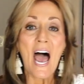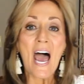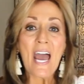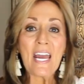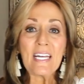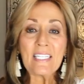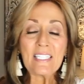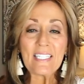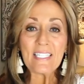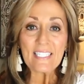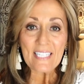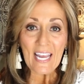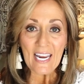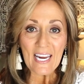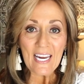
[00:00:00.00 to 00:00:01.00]
and
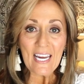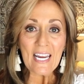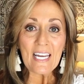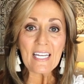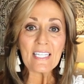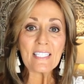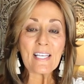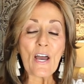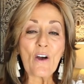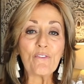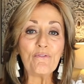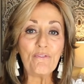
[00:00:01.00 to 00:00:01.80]
today is a